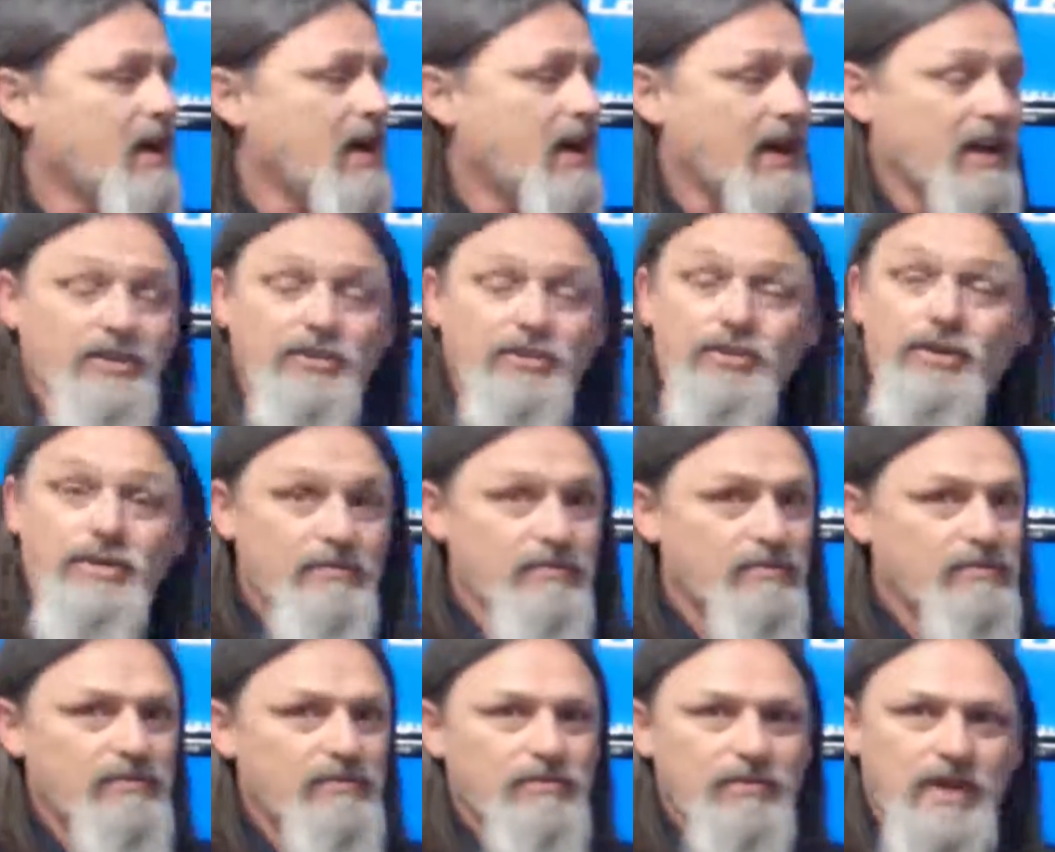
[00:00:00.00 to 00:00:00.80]
I do
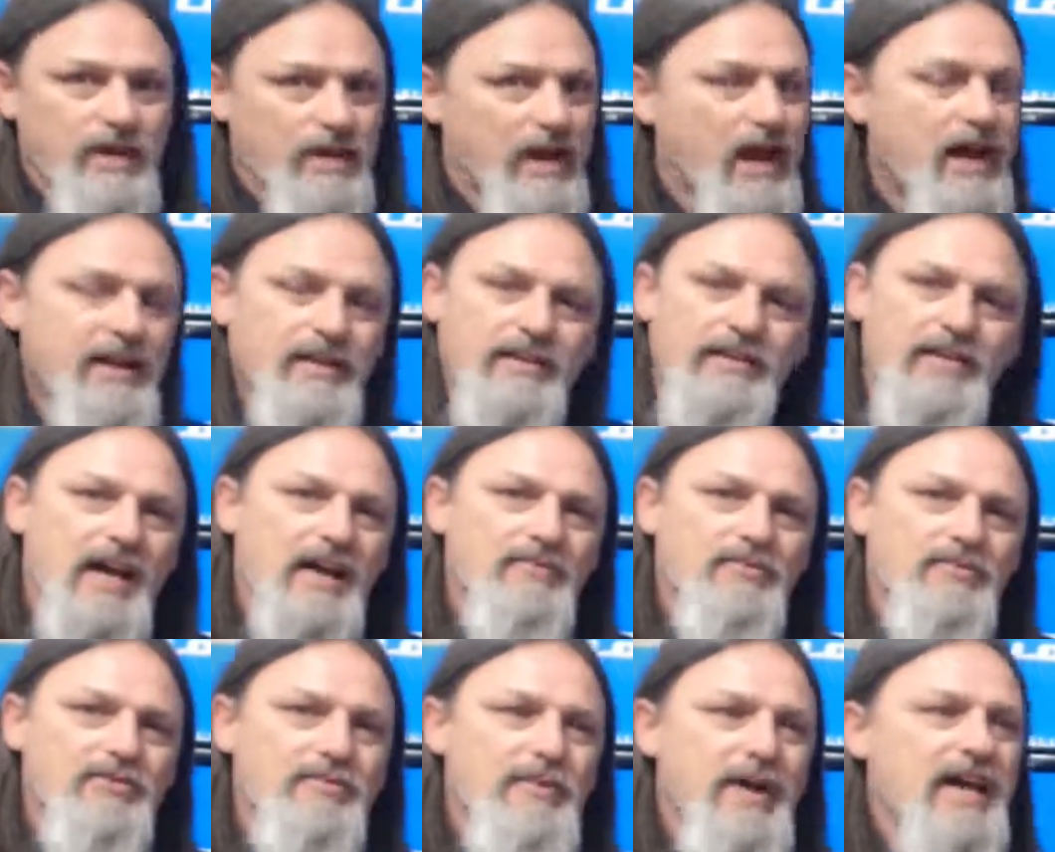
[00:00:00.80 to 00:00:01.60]
it a lot of
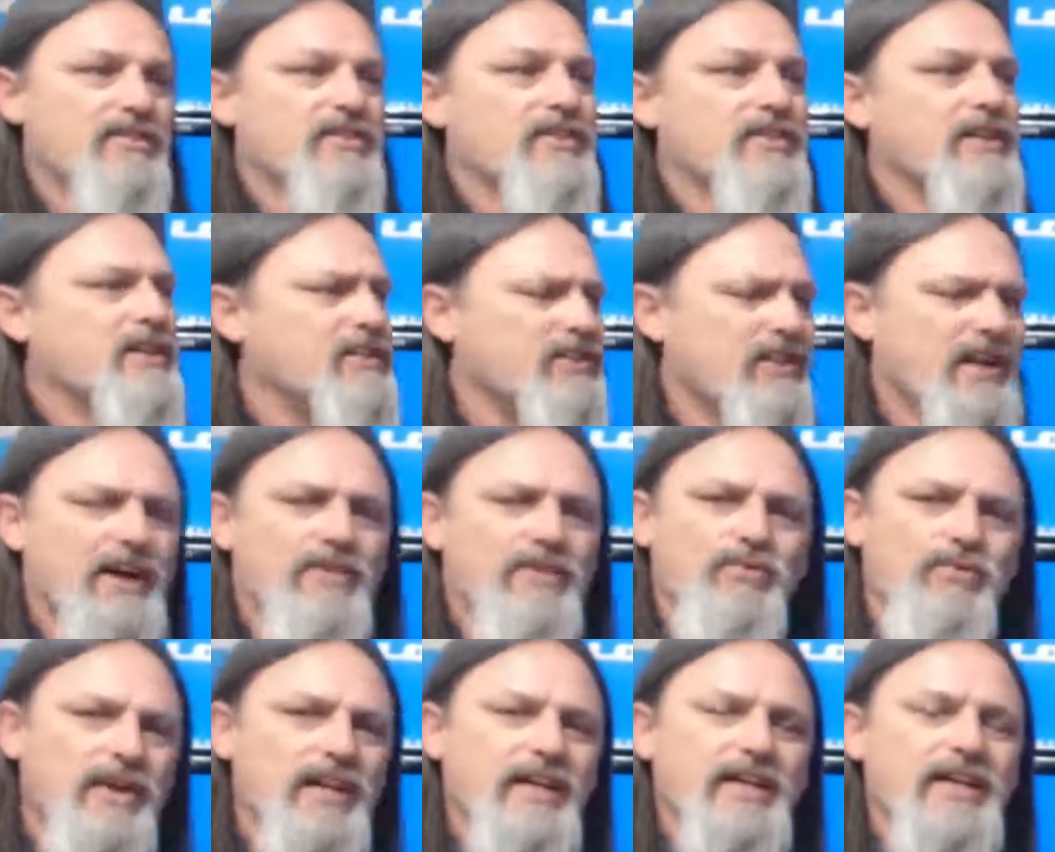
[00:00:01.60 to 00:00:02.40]
times manually till
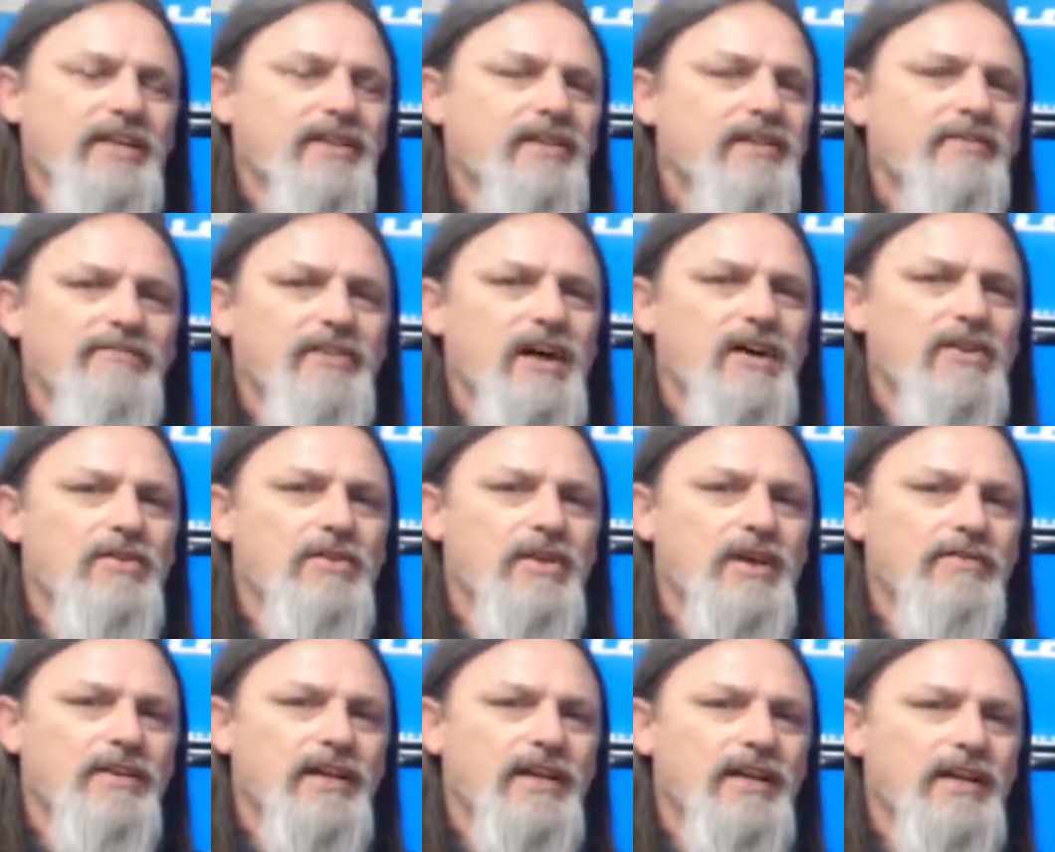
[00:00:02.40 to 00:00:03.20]
I really get the flow
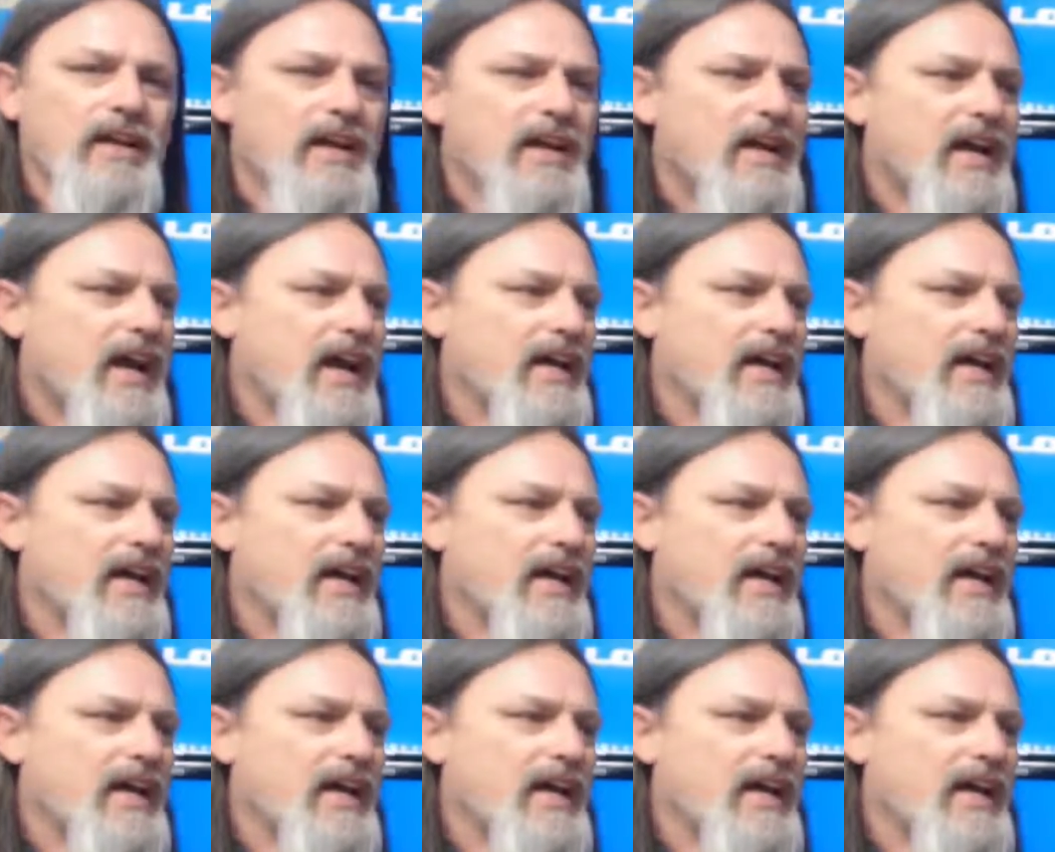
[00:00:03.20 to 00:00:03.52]
of it.